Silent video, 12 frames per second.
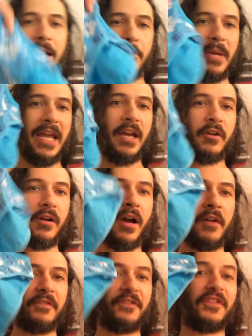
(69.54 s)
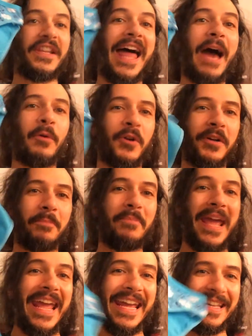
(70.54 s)
a pair of flowered
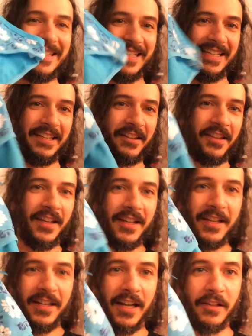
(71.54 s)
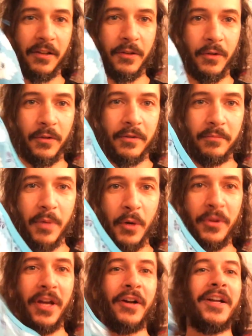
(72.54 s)
panties, got the little bow
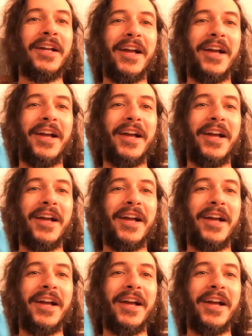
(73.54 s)
there,